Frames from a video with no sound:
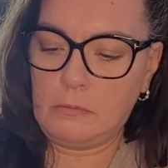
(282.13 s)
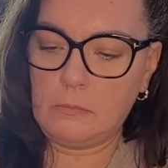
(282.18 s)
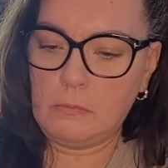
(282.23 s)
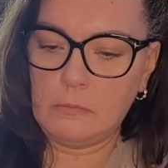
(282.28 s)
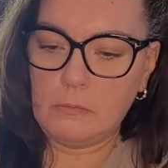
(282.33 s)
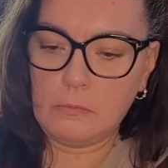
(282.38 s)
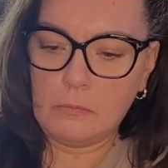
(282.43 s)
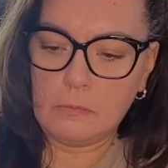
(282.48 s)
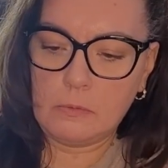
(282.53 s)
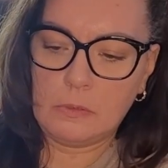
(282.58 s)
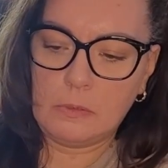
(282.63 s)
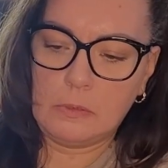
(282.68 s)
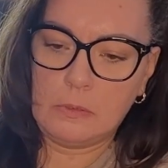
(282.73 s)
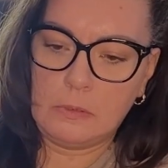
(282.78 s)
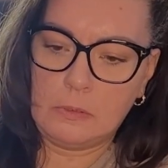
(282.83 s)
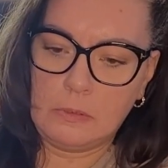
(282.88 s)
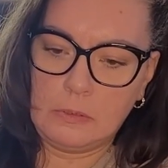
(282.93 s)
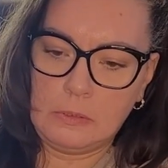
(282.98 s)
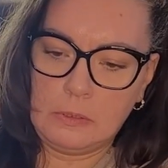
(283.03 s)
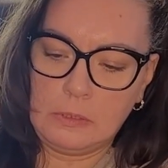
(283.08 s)
Ooh,
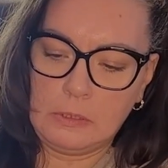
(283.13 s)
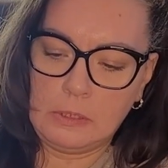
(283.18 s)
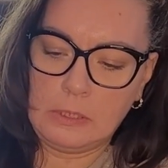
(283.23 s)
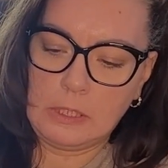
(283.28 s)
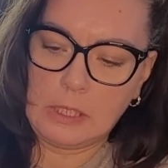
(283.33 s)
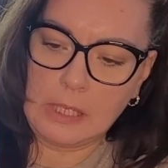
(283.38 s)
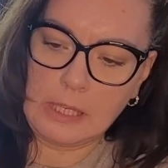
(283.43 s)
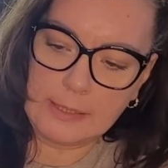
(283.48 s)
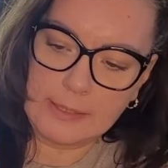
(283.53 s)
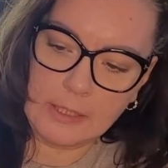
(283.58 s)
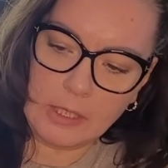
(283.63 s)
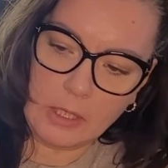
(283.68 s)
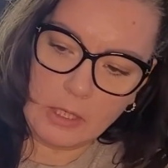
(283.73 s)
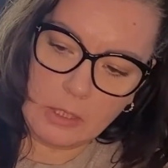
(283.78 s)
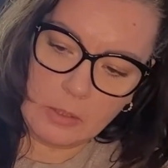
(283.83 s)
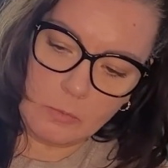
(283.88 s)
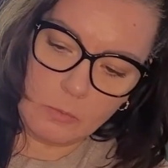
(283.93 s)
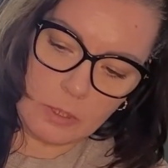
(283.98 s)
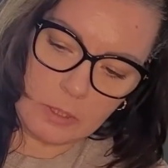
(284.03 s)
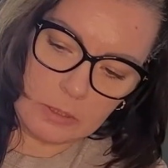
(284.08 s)
that's a
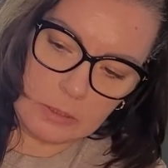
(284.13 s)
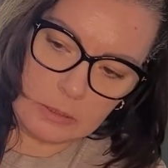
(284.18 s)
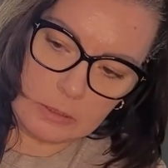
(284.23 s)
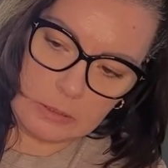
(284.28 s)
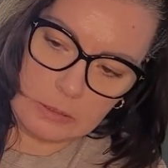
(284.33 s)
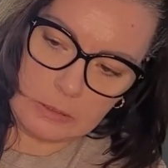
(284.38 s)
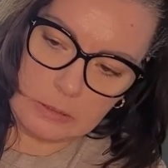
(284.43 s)
lot of water.